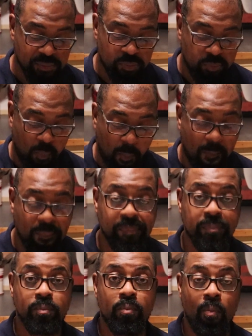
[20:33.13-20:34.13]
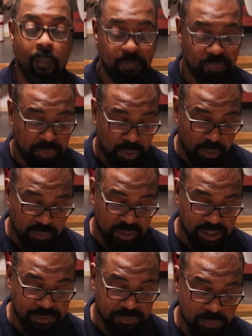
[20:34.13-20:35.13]
I had to make turkey, so right.
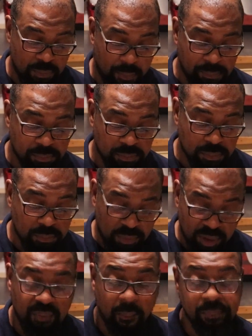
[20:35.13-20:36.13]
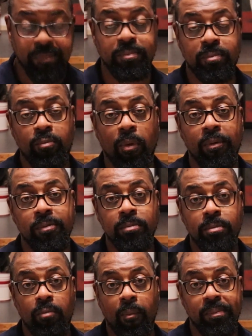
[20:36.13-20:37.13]
yes, that was the most
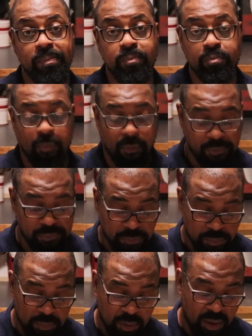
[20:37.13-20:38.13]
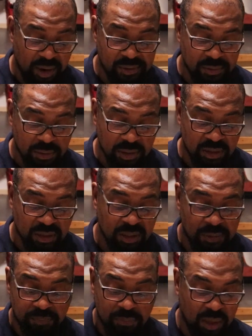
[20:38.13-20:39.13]
intense, labor-intensive part. Yeah, it's
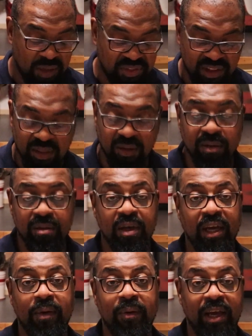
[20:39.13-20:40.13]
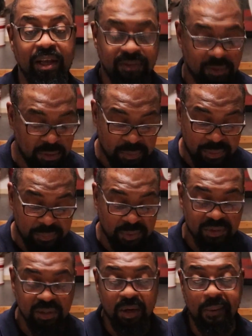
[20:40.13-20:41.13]
good. I think the only thing I would add is a little bit
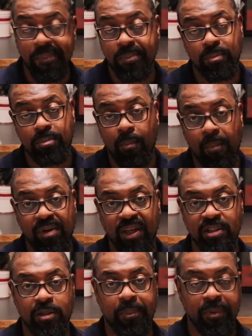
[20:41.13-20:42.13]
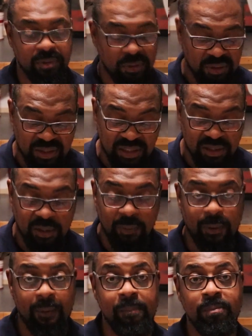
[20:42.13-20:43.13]
more salt, but okay. that's a personal taste
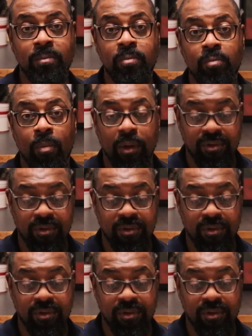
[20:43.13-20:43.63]
anyway. Right.